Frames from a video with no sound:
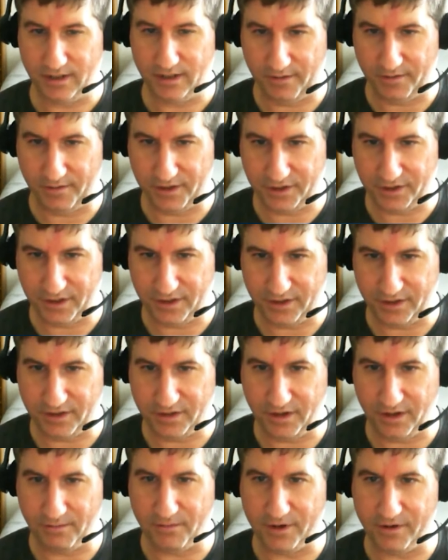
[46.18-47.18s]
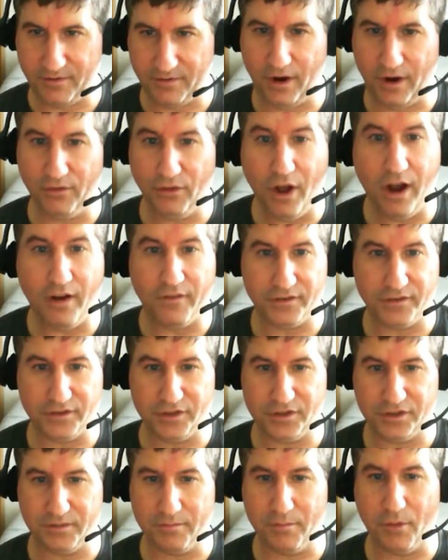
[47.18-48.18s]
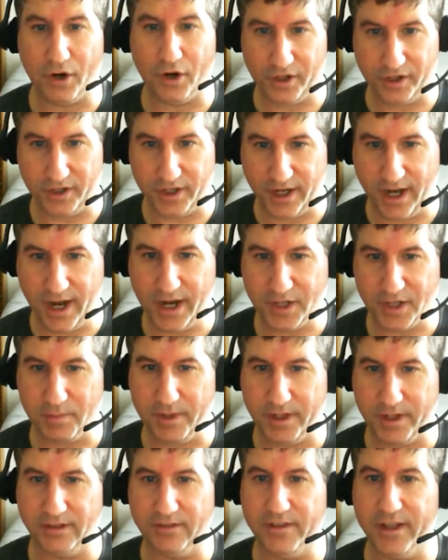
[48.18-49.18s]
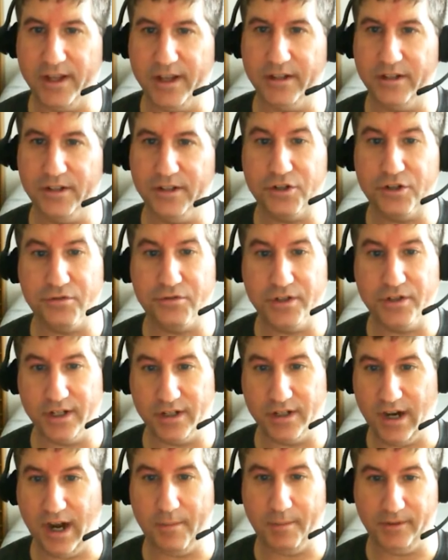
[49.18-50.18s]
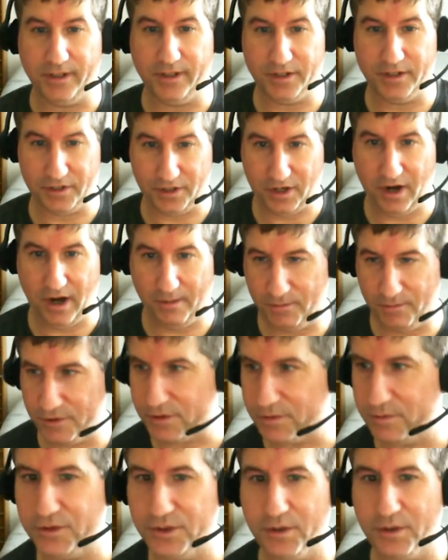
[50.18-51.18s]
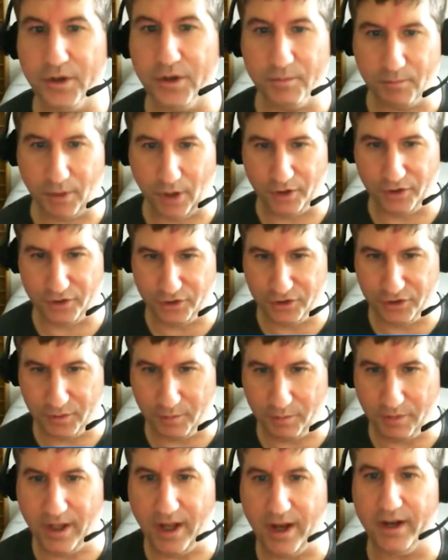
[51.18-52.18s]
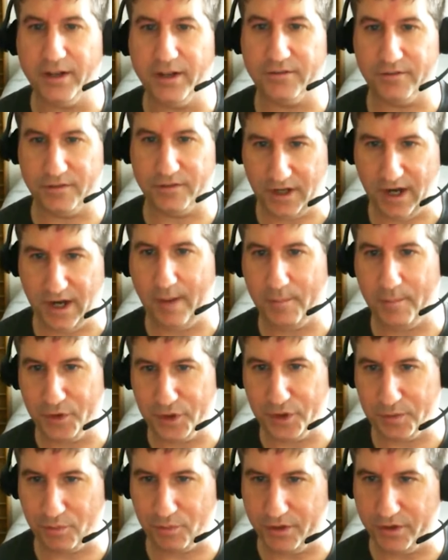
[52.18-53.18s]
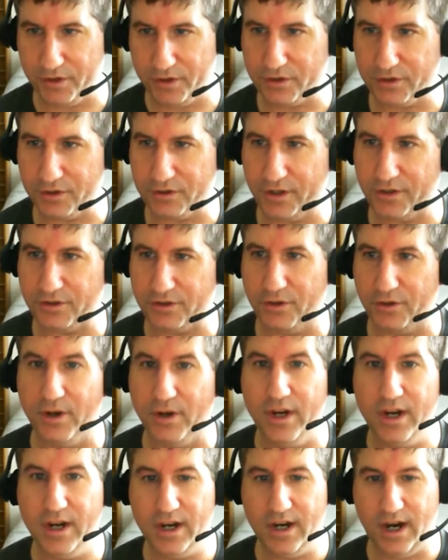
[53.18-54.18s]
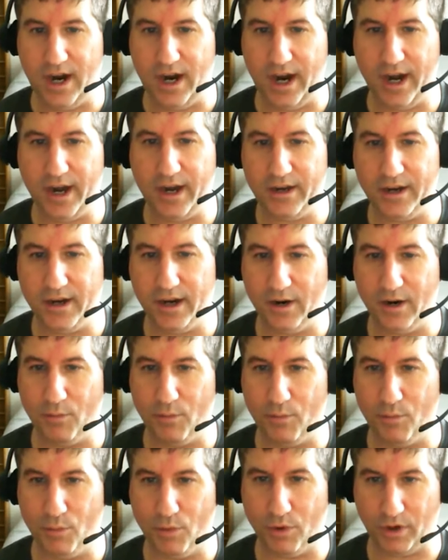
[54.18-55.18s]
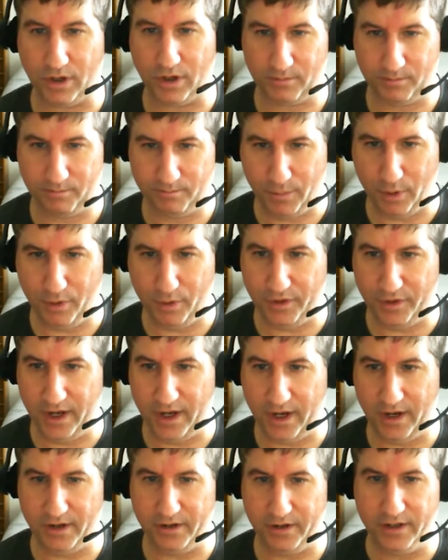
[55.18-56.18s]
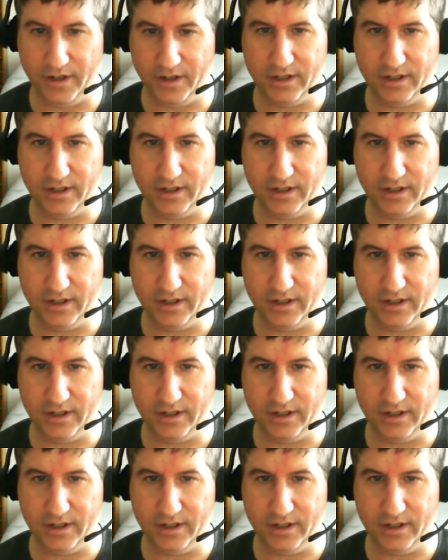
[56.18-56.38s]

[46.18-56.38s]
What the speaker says: Obviously, Evolved Office is the marketing aspect of that industry, and Copylight is the commerce with the parts and supplies for copiers, printers, and such. So I work both on